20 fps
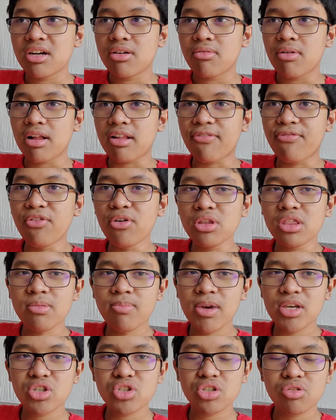While the fourth
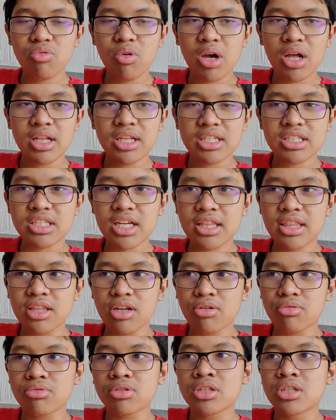dimension, well, it's
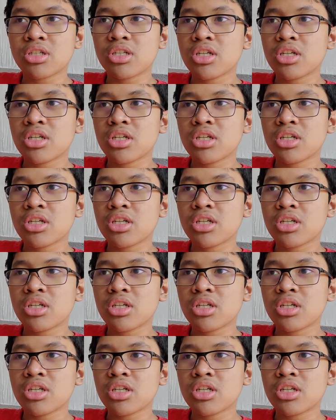unknown.